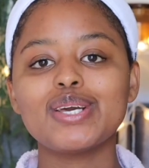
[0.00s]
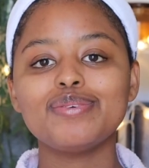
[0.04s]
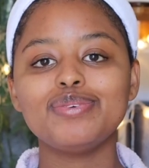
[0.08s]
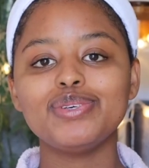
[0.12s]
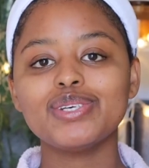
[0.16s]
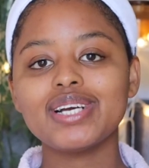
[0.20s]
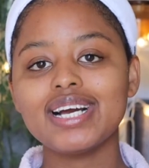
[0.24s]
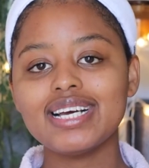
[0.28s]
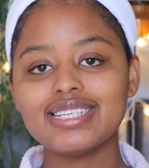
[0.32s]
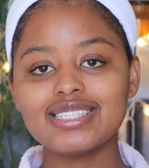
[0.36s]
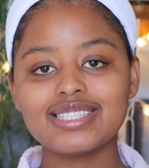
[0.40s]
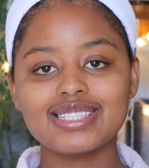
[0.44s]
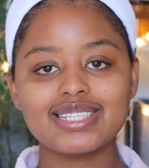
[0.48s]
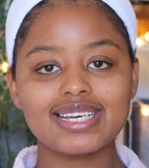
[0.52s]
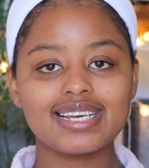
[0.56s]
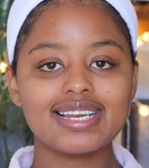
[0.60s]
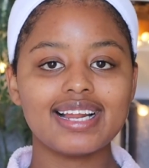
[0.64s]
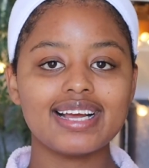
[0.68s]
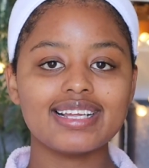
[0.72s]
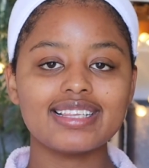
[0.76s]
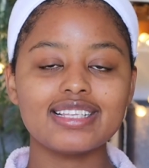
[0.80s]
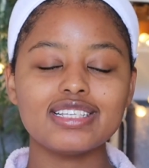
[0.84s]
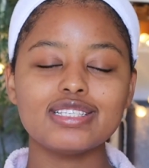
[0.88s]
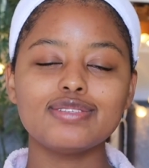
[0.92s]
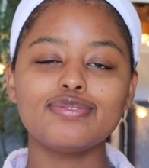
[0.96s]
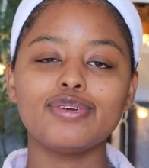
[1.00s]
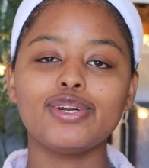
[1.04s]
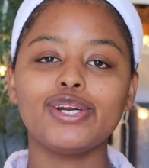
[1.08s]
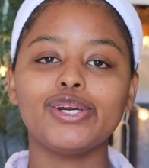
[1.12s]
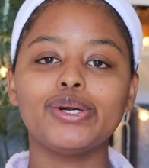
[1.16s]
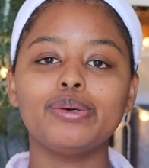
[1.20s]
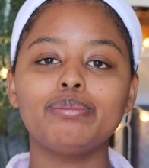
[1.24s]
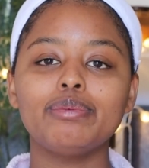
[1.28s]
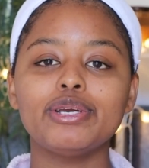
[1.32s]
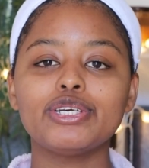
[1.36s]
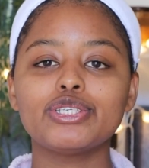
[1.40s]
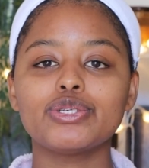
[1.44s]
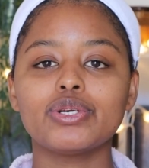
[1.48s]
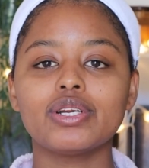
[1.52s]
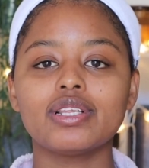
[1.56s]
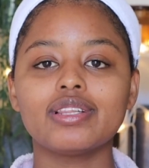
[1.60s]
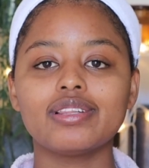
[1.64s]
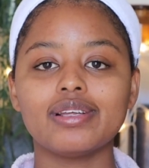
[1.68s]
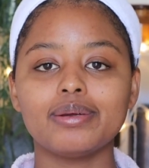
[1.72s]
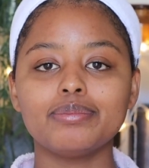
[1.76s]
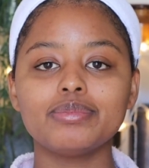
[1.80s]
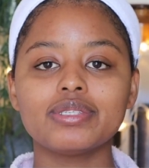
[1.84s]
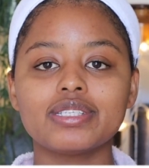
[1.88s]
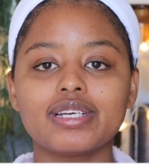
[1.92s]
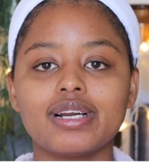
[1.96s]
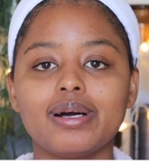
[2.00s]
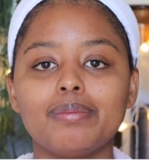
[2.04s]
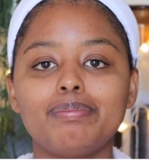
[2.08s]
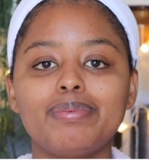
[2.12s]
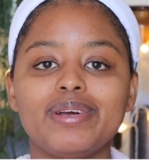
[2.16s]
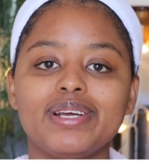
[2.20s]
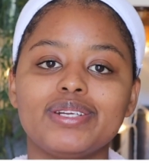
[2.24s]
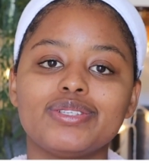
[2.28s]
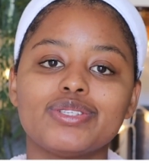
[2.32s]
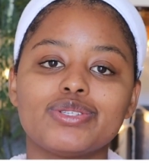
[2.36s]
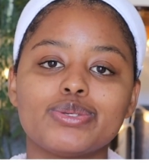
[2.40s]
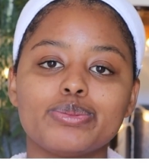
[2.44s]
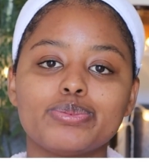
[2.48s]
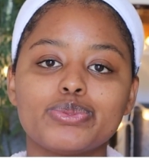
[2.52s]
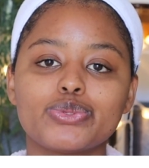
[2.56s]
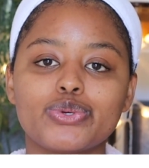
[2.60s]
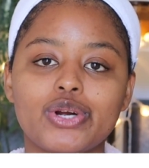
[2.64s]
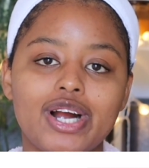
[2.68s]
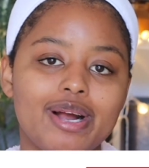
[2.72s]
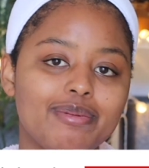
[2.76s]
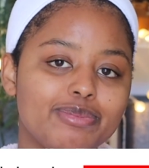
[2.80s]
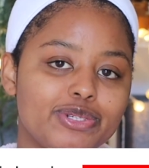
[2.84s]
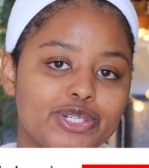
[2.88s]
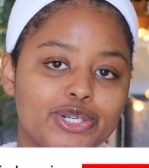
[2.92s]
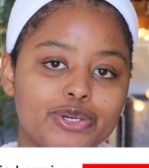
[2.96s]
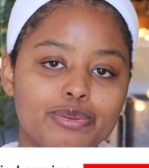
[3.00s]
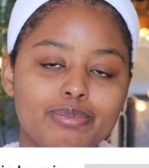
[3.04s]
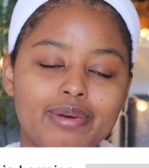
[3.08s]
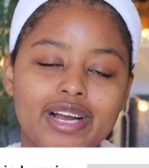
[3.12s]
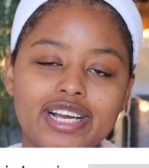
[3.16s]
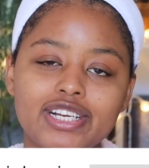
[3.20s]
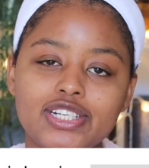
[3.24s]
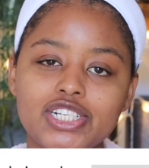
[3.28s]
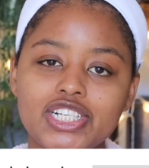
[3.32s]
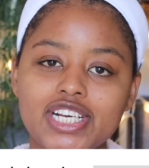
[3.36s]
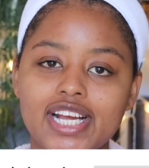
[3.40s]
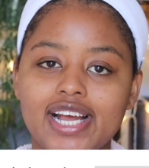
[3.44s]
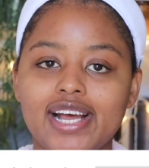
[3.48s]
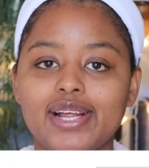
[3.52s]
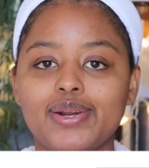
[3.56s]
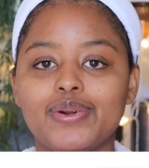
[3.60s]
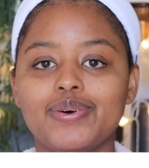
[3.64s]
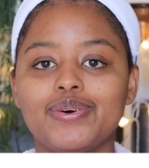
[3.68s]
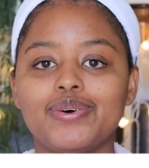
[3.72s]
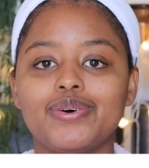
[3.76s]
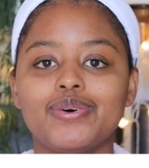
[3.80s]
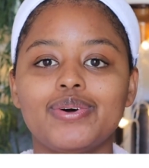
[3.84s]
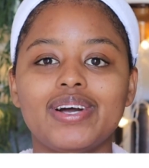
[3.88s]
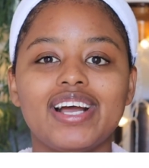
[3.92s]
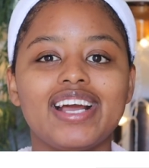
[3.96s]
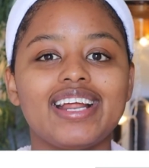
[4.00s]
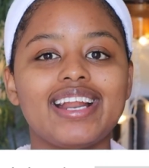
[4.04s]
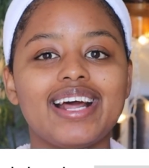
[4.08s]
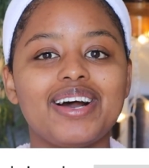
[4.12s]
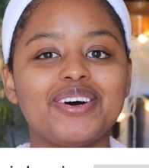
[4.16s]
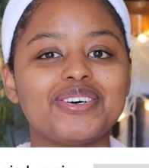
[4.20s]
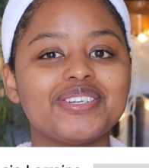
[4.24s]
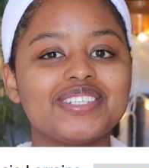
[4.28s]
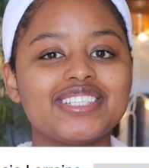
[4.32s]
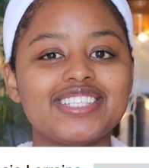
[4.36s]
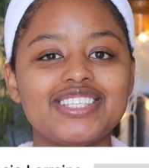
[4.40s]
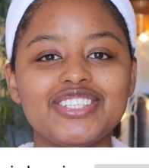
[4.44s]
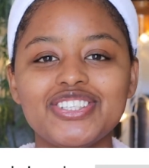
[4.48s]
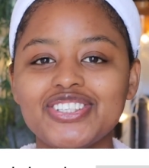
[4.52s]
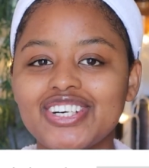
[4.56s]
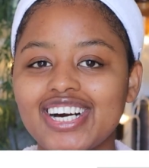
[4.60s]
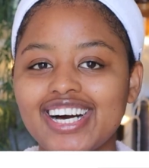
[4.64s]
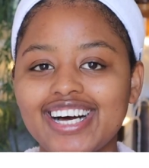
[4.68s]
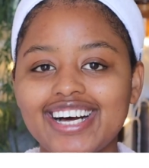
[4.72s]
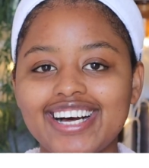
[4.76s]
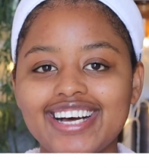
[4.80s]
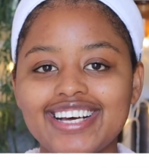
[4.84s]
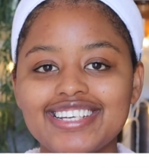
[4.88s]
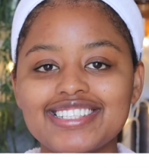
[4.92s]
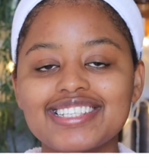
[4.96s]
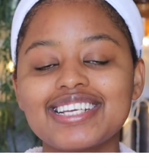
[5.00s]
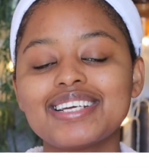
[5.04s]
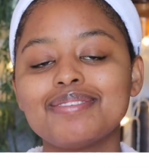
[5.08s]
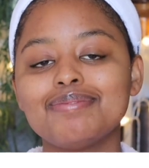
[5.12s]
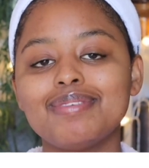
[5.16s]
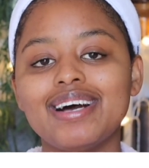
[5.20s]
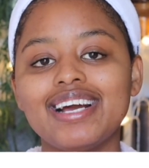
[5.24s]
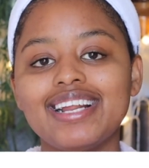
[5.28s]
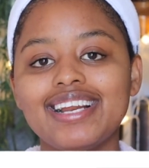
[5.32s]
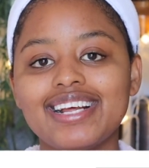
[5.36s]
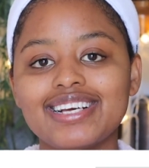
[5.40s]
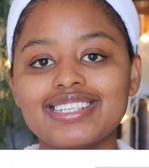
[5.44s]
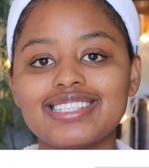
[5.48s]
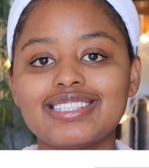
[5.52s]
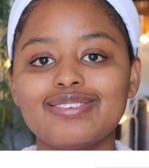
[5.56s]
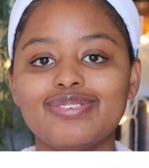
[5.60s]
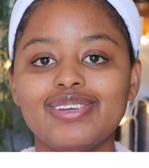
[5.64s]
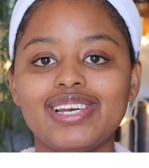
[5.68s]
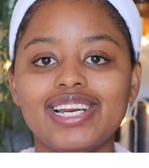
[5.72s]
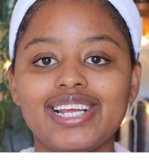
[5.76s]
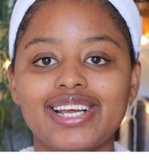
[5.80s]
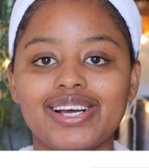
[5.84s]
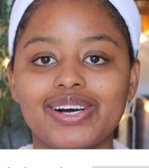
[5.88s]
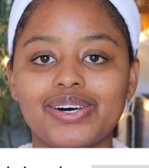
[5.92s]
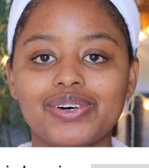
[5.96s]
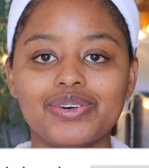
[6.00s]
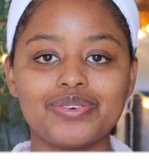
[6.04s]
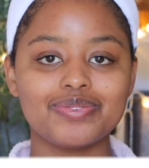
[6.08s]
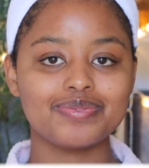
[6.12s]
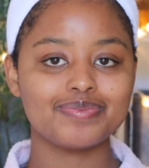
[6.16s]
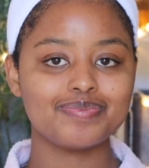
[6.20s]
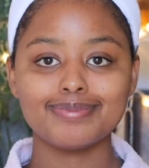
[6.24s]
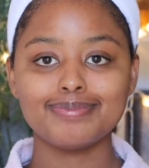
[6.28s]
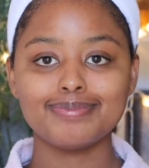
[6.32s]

if you guys did like this video, make sure to thumbs it up and subscribe to my channel, and I'll see you guys in my next video.